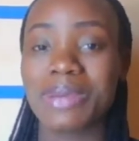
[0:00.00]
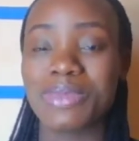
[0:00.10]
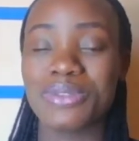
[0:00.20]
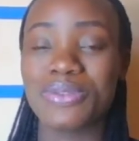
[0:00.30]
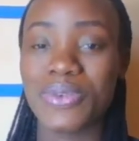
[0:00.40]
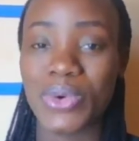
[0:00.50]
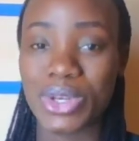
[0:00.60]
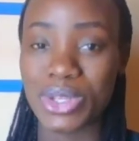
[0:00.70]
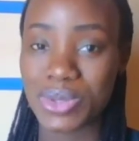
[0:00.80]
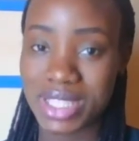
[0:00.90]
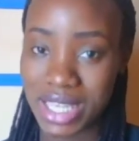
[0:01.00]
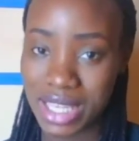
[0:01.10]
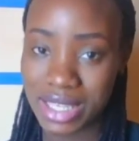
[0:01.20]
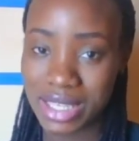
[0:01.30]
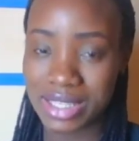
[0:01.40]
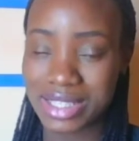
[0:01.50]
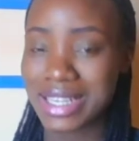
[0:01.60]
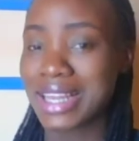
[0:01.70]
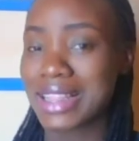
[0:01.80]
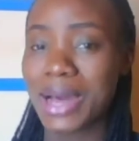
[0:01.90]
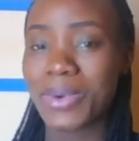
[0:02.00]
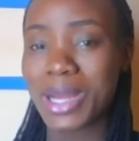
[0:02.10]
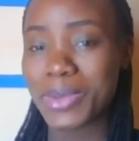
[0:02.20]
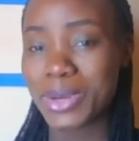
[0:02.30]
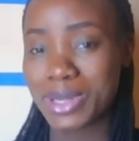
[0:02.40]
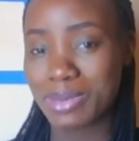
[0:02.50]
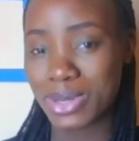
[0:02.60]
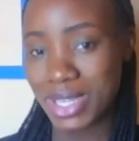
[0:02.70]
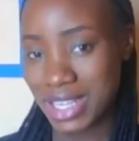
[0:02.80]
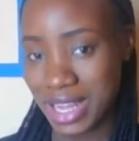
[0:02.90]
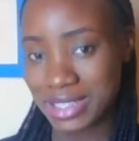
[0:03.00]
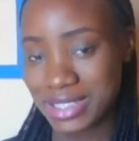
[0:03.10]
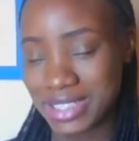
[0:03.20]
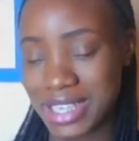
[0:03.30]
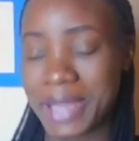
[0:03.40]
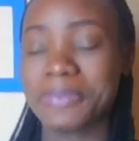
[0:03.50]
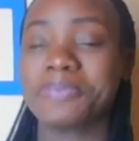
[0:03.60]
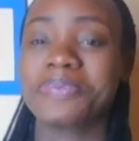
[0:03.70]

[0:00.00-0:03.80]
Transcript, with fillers: before you take it. Now, what are we going to be looking at today?